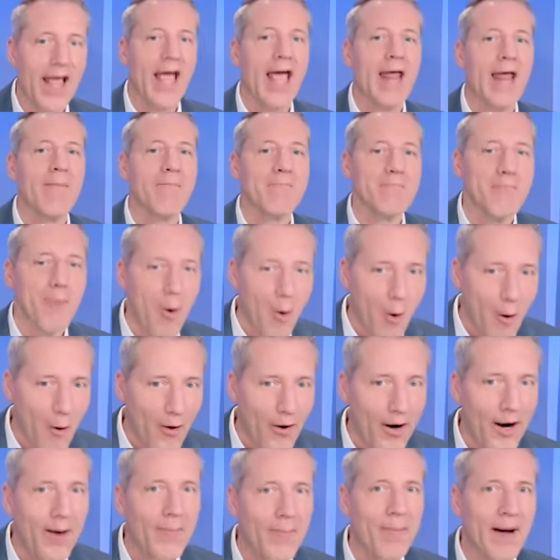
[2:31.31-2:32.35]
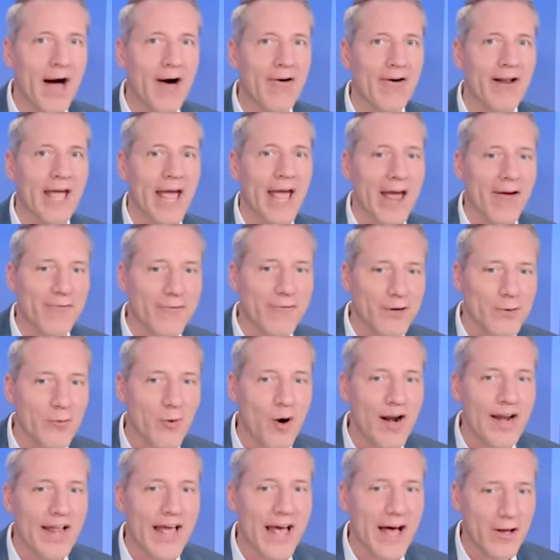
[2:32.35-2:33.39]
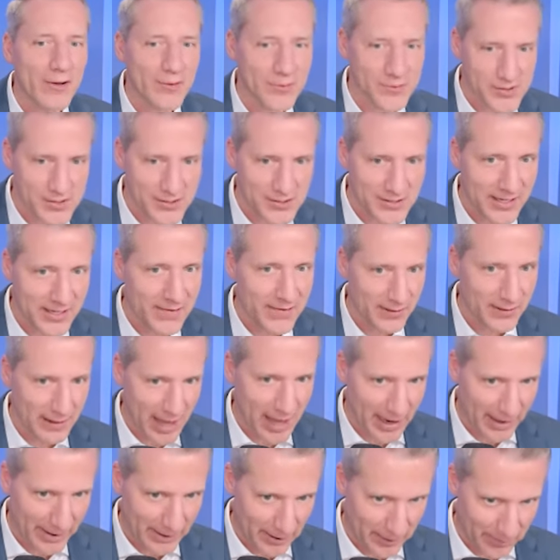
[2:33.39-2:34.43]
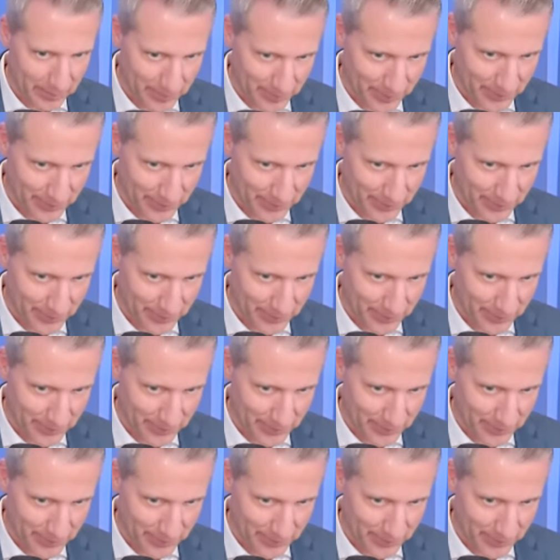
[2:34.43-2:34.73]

and more about everyone else in the lineup.